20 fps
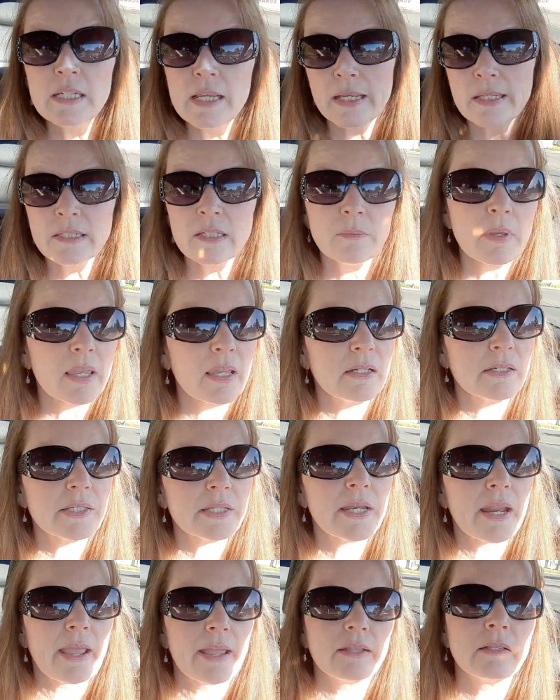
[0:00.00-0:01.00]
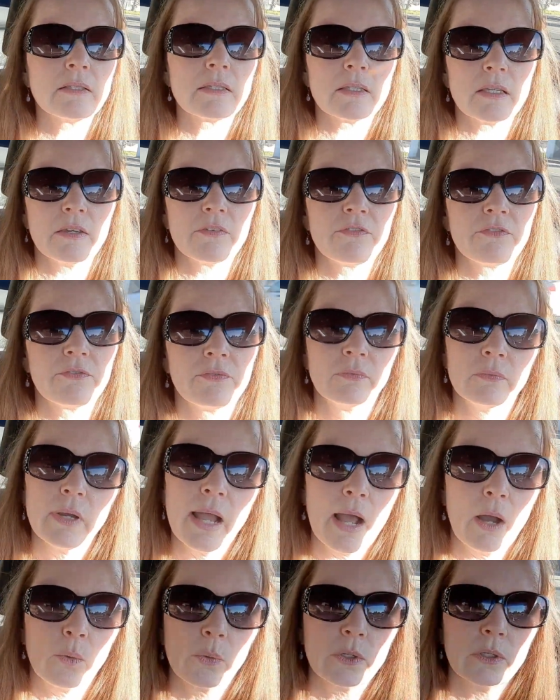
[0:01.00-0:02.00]
test them again today and see
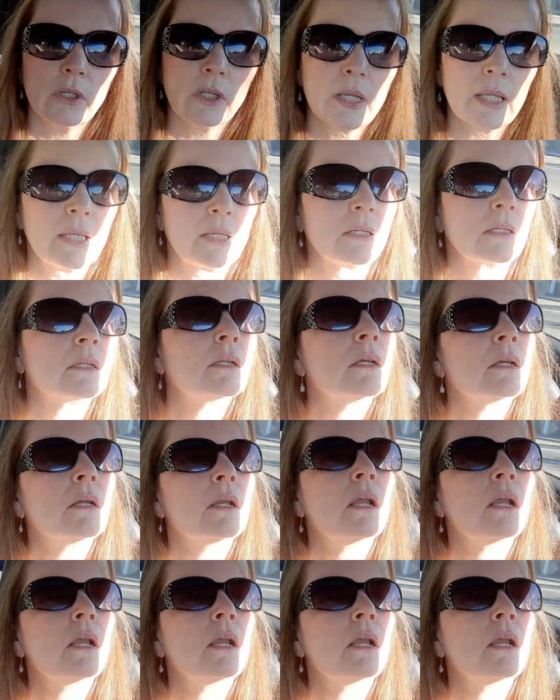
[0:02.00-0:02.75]
how we're looking.